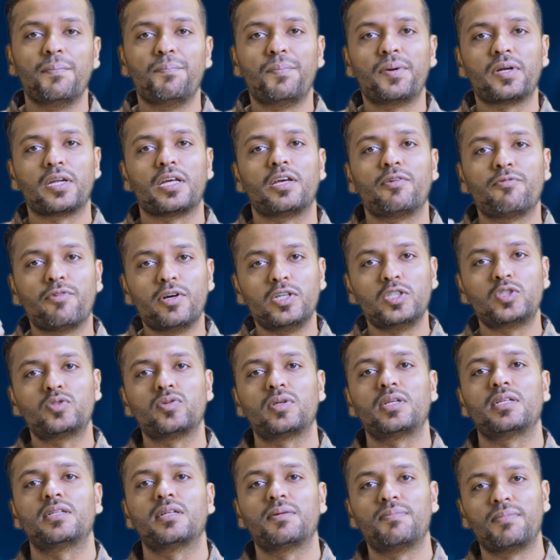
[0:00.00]
but
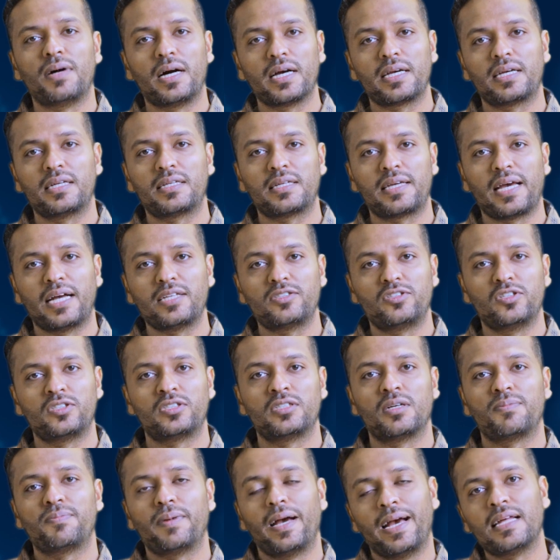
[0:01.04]
eventually the market
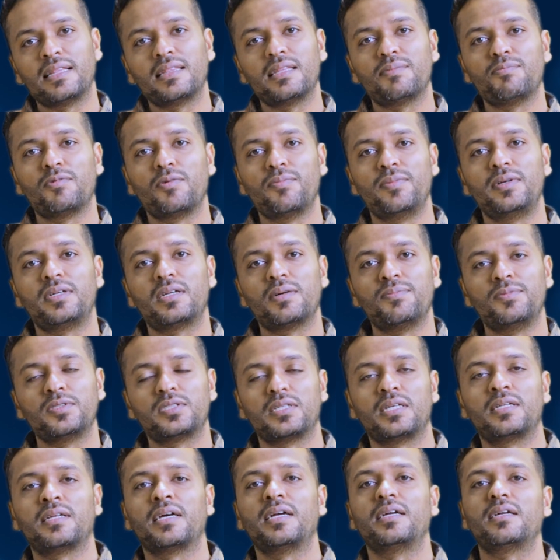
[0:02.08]
catches up and the momentum is
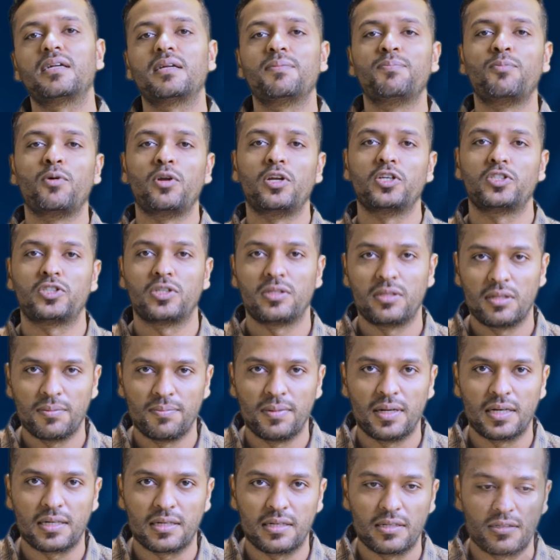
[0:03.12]
inherently bullish in the
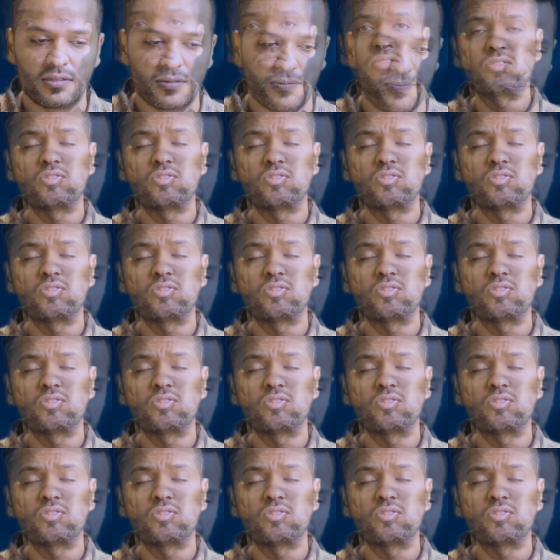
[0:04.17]
market.